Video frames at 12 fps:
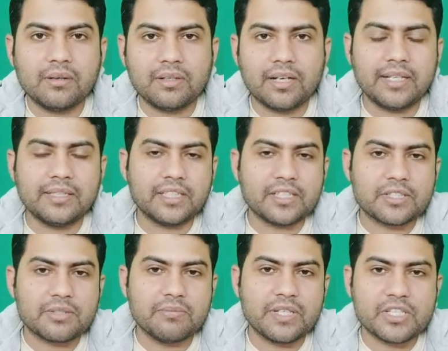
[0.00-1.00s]
I just
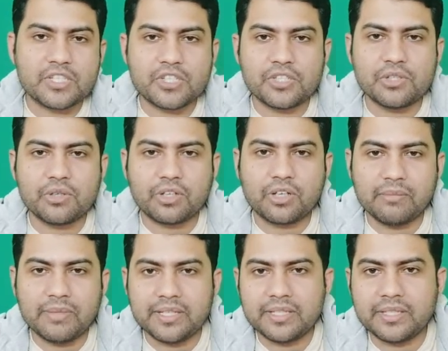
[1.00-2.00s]
missed your
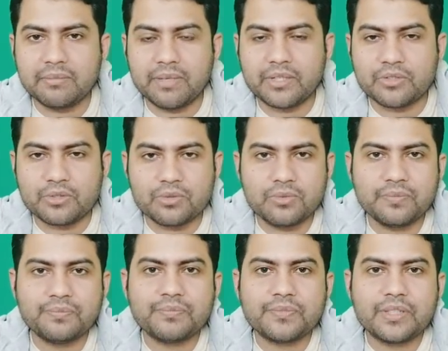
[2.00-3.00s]
comment, Himanshu.
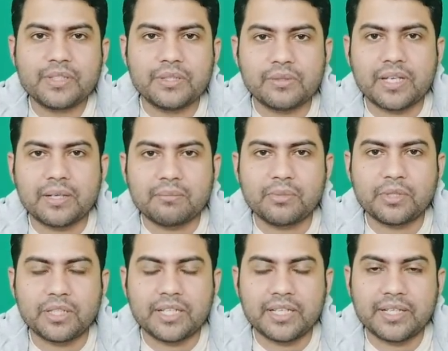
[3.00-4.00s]
You can put it
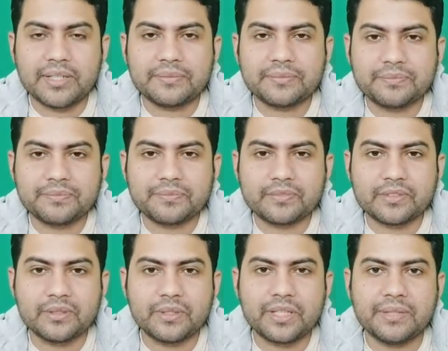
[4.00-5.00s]
again.
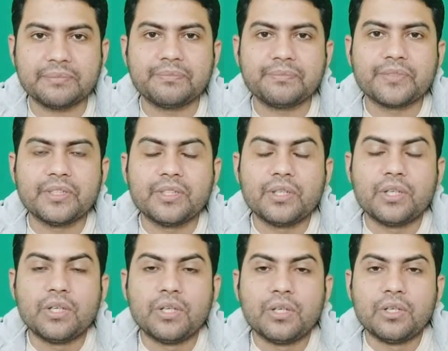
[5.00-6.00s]
Okay.
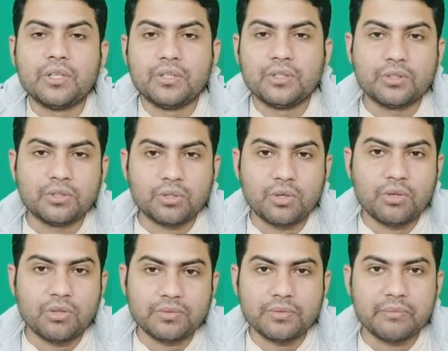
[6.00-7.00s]

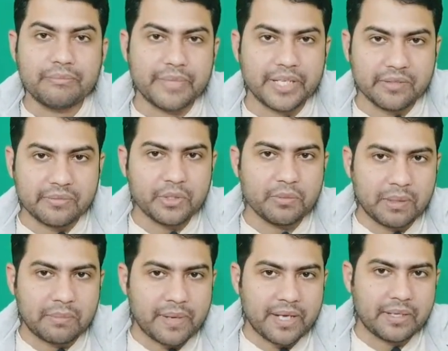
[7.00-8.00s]
So many of you
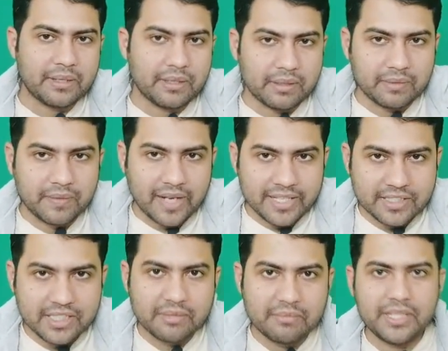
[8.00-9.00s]

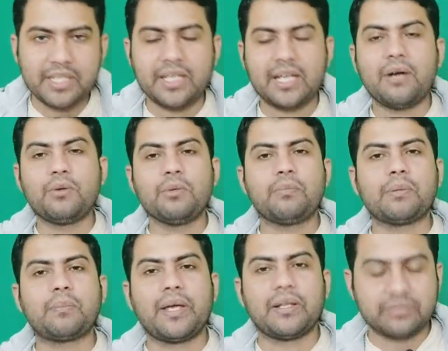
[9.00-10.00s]
asking me how to
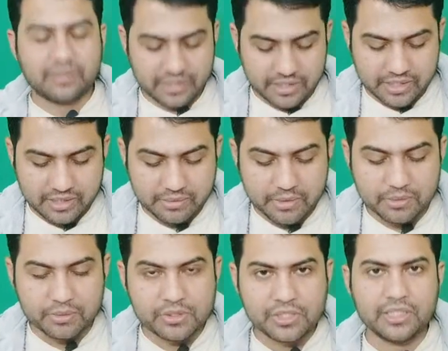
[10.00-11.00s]
prepare for interview.
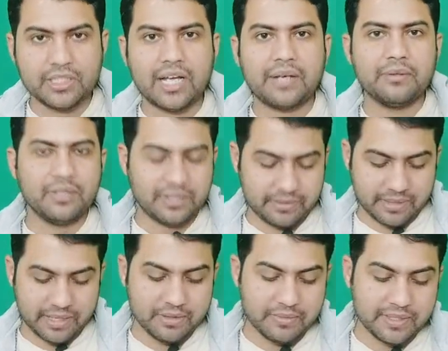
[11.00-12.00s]
See, I
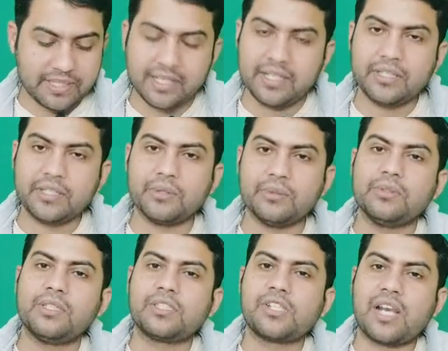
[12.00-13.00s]
will be telling you
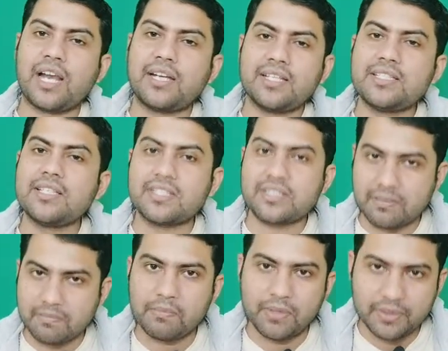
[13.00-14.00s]
the strategy is
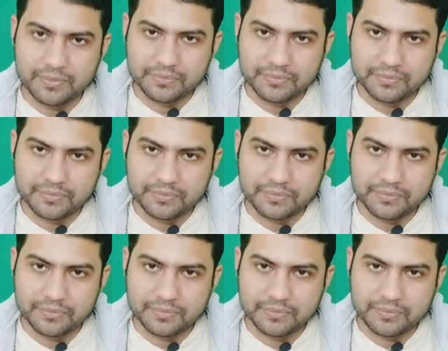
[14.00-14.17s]
simple.